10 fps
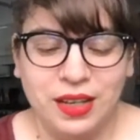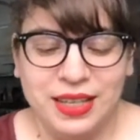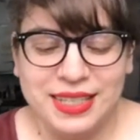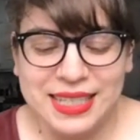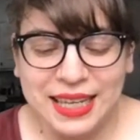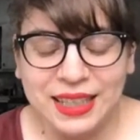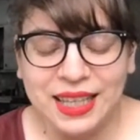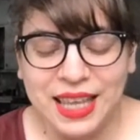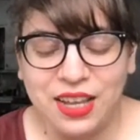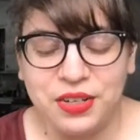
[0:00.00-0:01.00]
Stanley
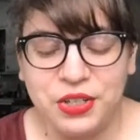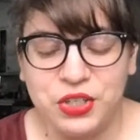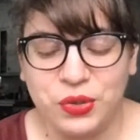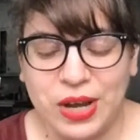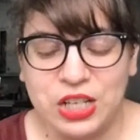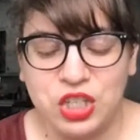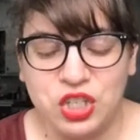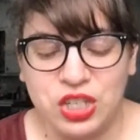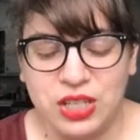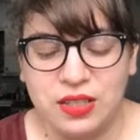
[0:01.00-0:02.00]
lay on his scratchy
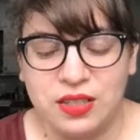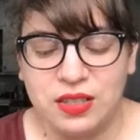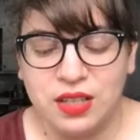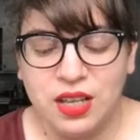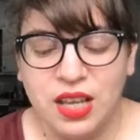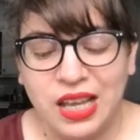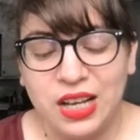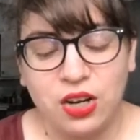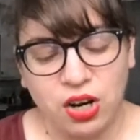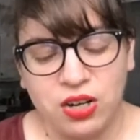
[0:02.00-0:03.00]
sheets. It
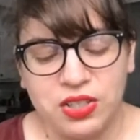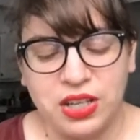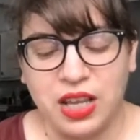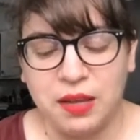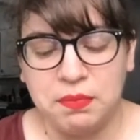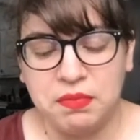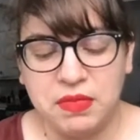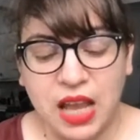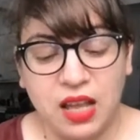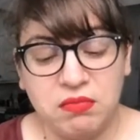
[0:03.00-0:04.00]
occurred to him
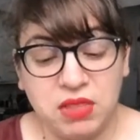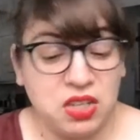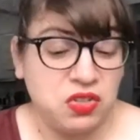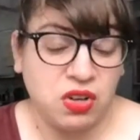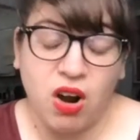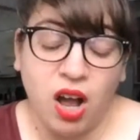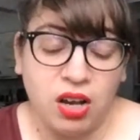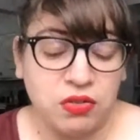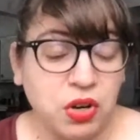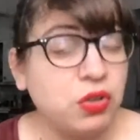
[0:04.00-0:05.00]
that his
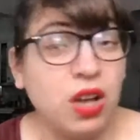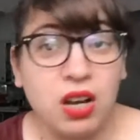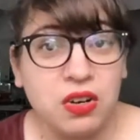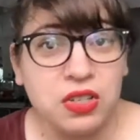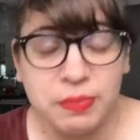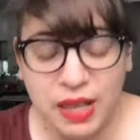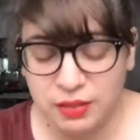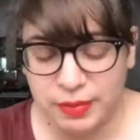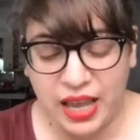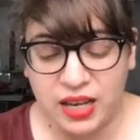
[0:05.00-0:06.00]
cot no longer smelled
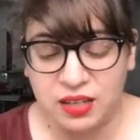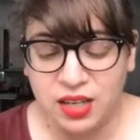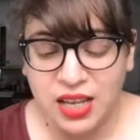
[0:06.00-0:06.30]
bad.